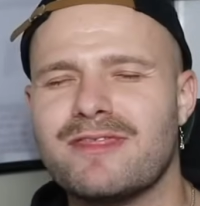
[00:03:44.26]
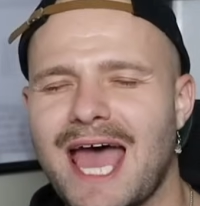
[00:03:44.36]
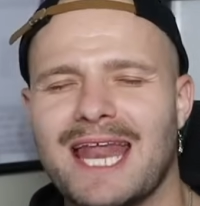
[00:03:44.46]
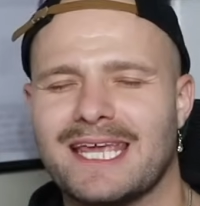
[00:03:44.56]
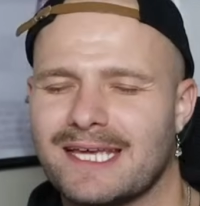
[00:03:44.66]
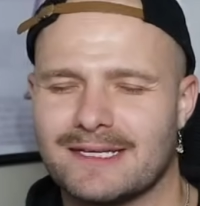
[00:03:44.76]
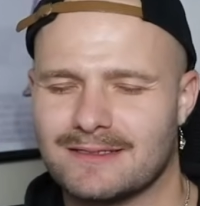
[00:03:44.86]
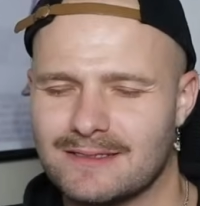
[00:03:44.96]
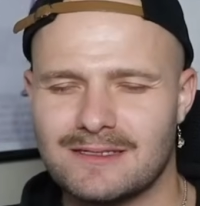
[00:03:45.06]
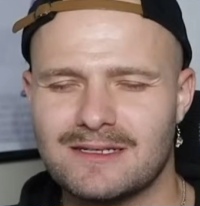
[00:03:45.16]
that
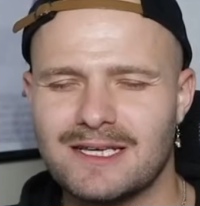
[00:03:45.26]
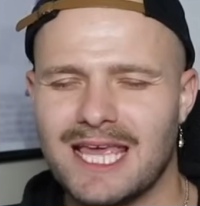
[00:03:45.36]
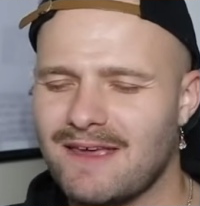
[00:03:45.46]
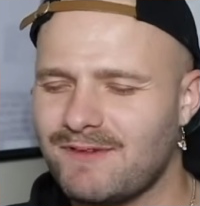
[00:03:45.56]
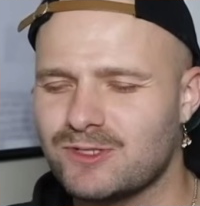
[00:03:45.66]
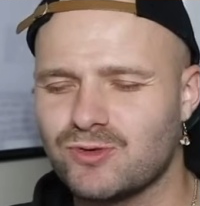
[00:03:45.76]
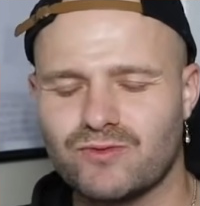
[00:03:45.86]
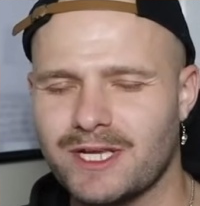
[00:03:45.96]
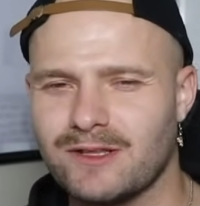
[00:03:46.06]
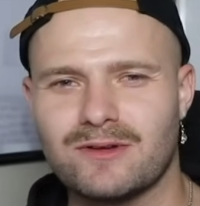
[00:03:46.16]
is, if it's
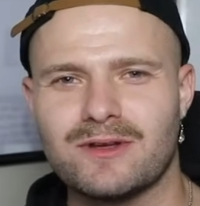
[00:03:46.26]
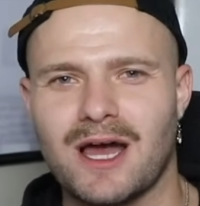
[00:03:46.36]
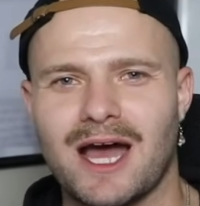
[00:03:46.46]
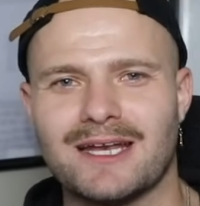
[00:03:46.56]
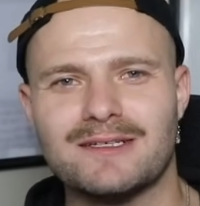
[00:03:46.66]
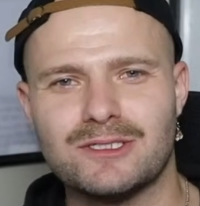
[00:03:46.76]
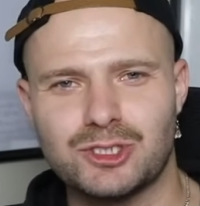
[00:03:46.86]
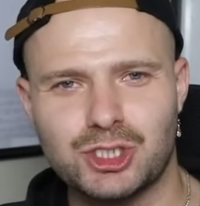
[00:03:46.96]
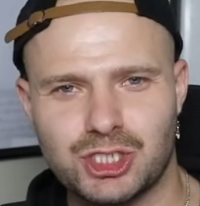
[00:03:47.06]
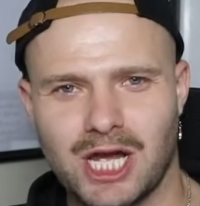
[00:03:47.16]
real or not,
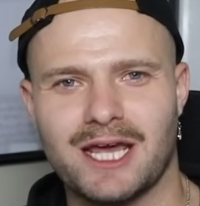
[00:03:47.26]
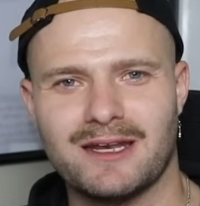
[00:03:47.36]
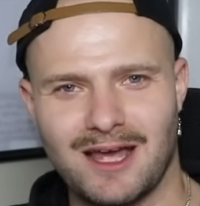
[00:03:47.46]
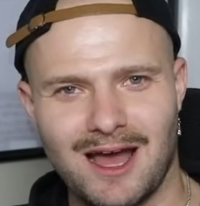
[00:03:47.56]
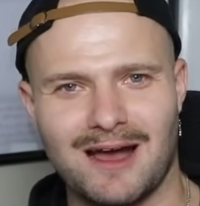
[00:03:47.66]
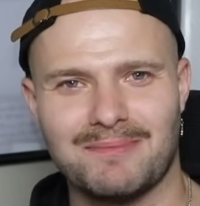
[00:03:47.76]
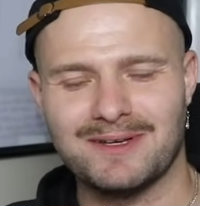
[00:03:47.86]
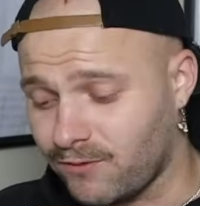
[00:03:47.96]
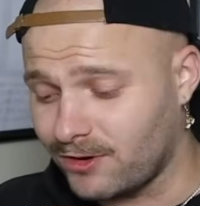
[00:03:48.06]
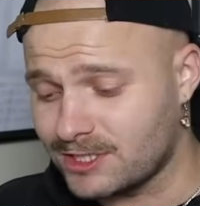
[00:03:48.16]
shut
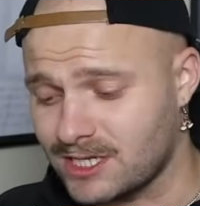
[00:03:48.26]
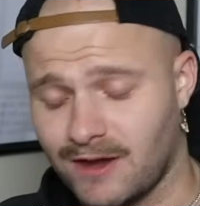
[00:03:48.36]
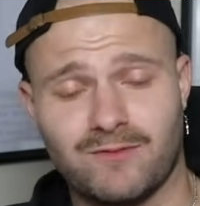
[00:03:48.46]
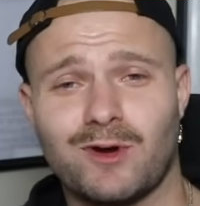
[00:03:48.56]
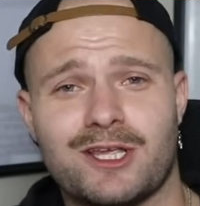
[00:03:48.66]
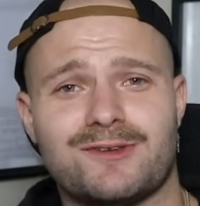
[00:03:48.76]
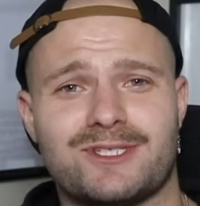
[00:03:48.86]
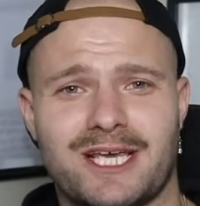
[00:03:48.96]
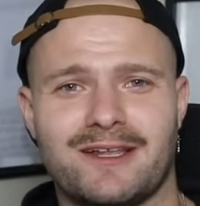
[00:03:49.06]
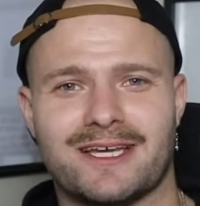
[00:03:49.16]
up. First off, what are you
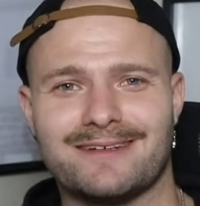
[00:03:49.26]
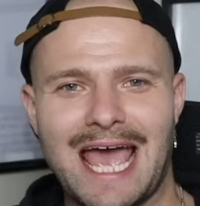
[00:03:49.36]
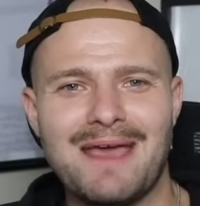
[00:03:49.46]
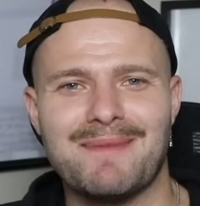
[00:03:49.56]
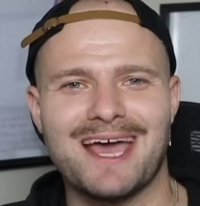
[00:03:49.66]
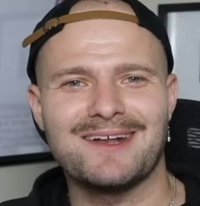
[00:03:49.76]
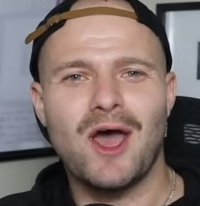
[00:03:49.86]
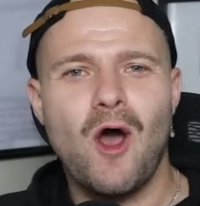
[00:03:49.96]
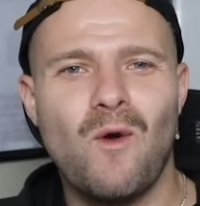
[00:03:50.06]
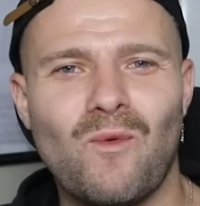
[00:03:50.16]
selling? Hey,
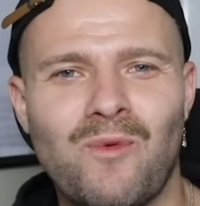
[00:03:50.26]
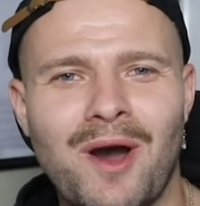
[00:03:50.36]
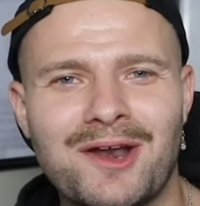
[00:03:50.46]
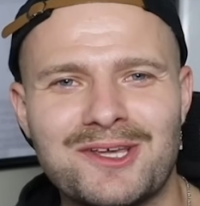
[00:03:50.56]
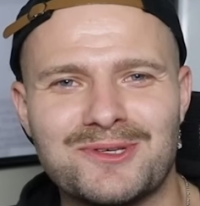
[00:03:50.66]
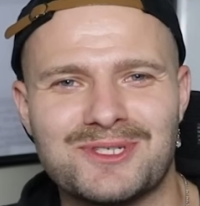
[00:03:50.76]
man. What are you